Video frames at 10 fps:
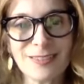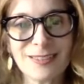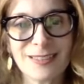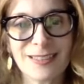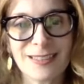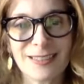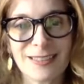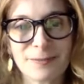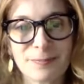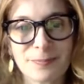
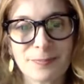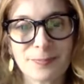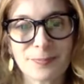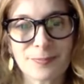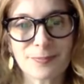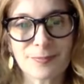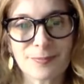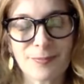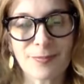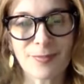
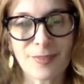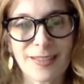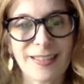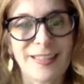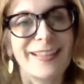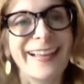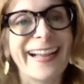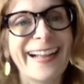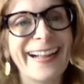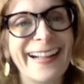
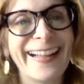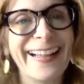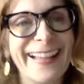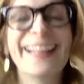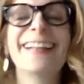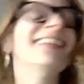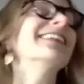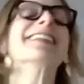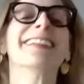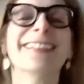This person isn't speaking.